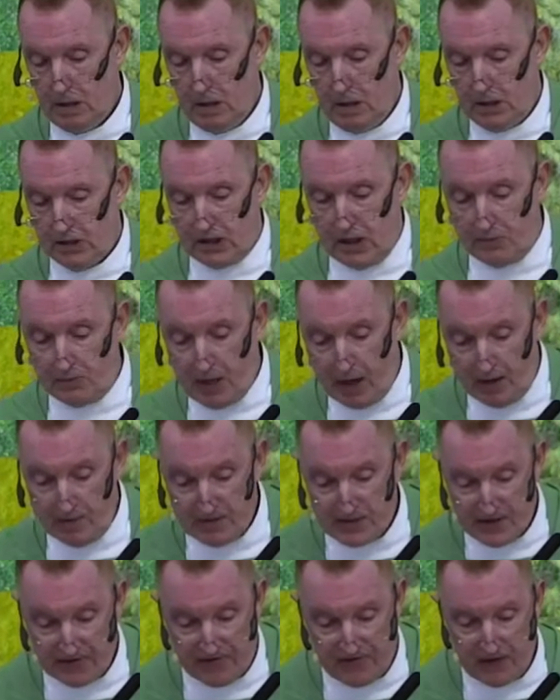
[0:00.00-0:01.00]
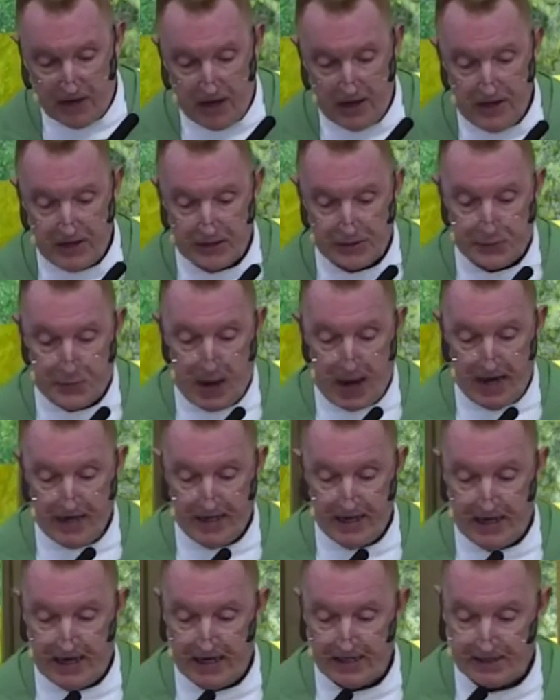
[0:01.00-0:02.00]
Sometimes the flood is
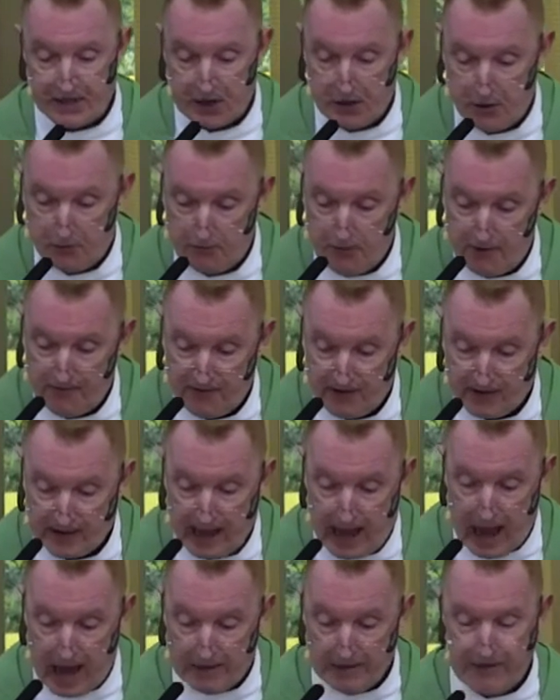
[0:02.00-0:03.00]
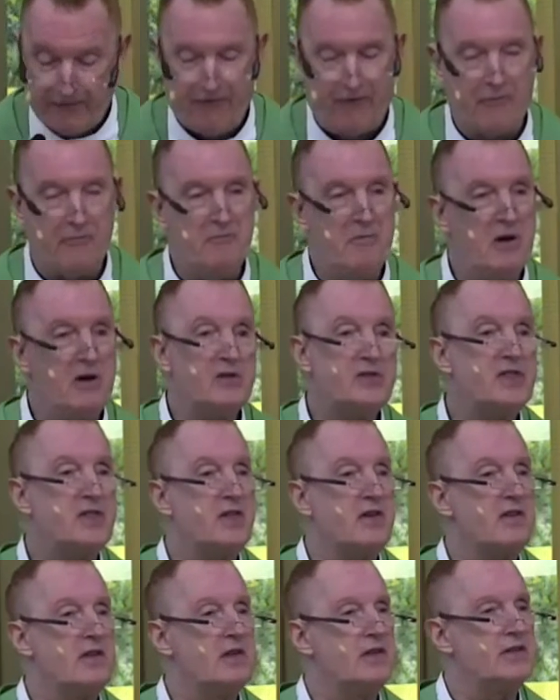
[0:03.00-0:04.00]
painted as a horrific act of a
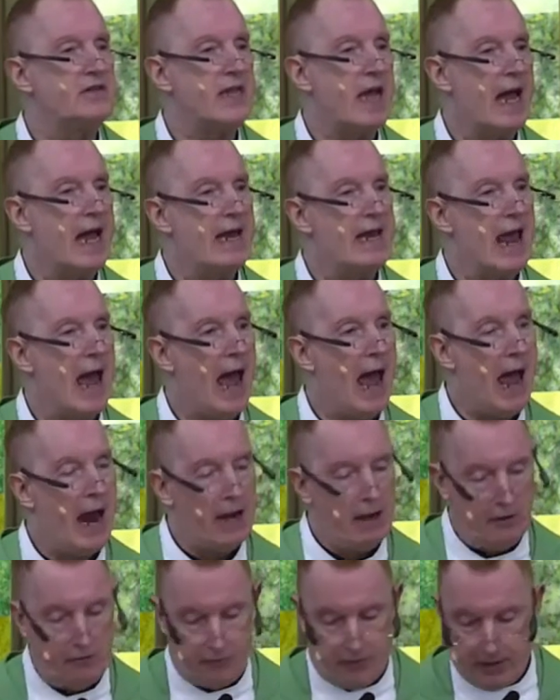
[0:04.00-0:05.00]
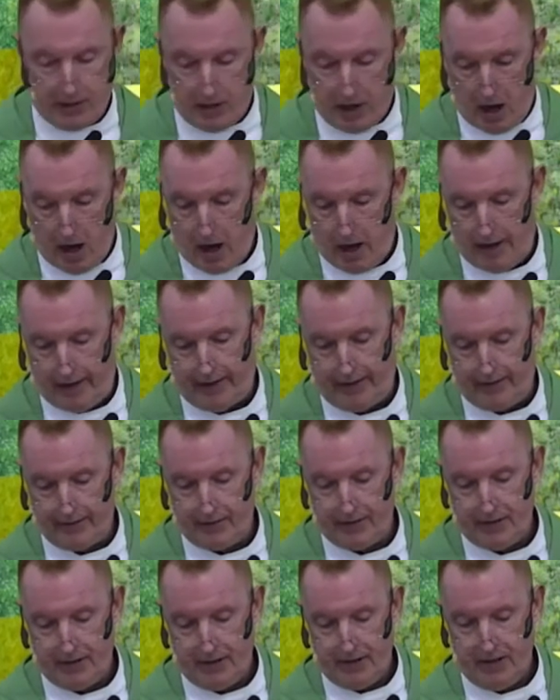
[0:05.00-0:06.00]
merciless and angry God.
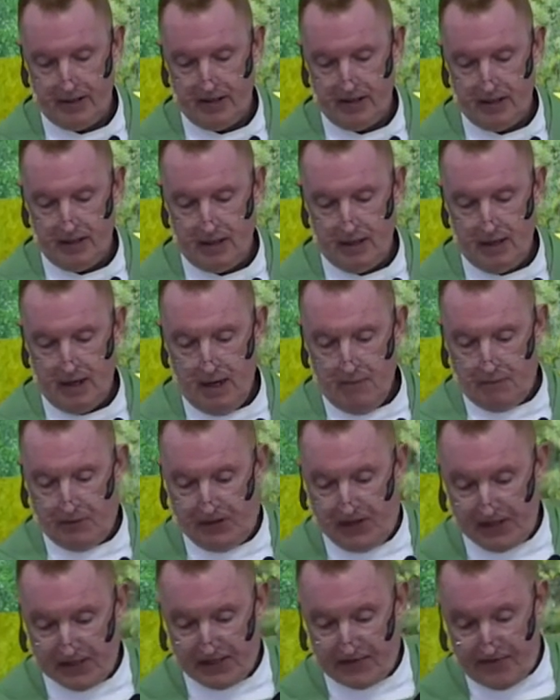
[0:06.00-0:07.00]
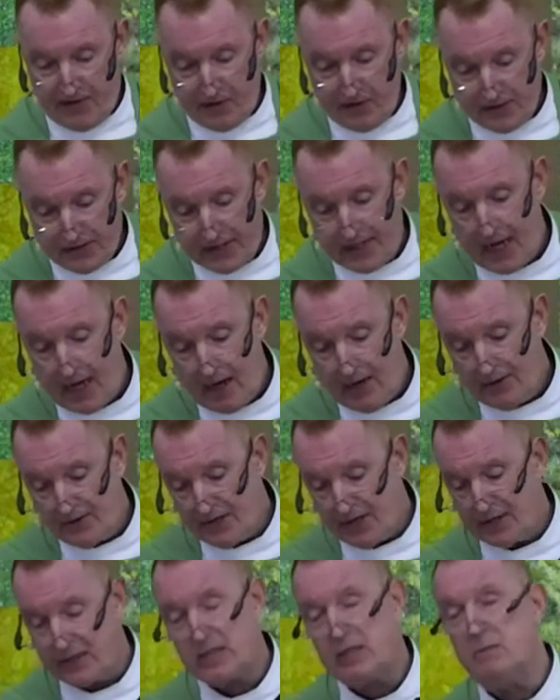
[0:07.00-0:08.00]
But this verse tells
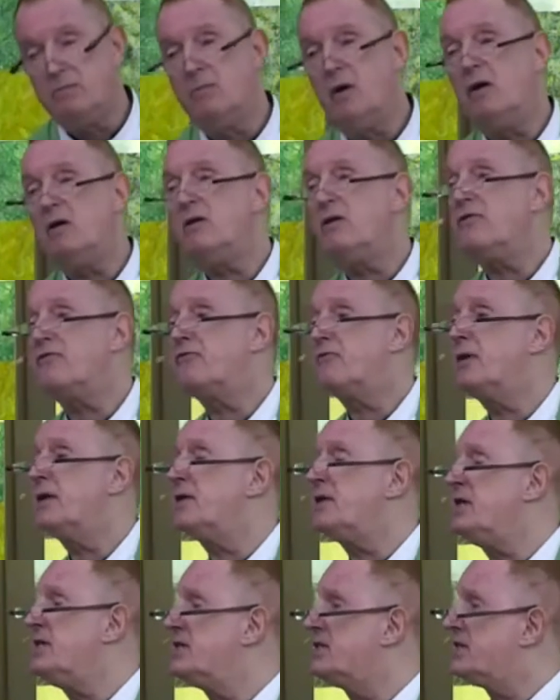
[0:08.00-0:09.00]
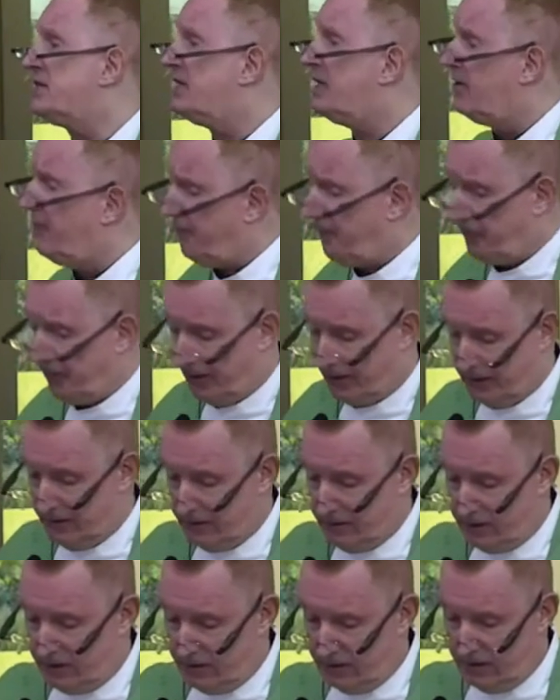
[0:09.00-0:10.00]
us the motive really is
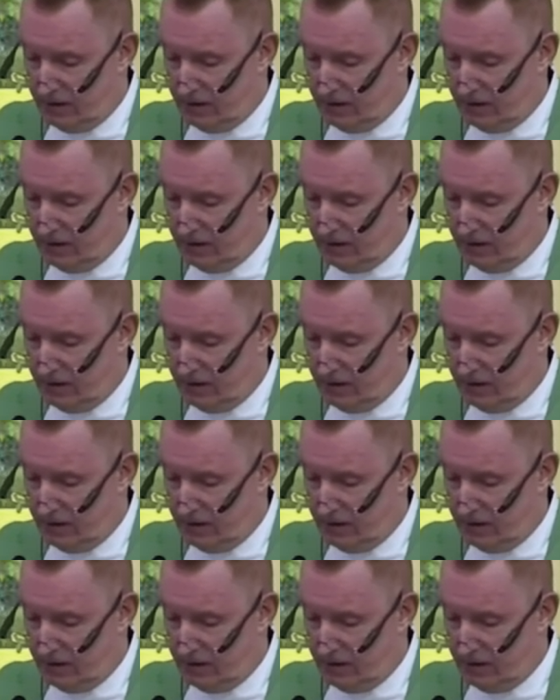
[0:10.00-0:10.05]
different.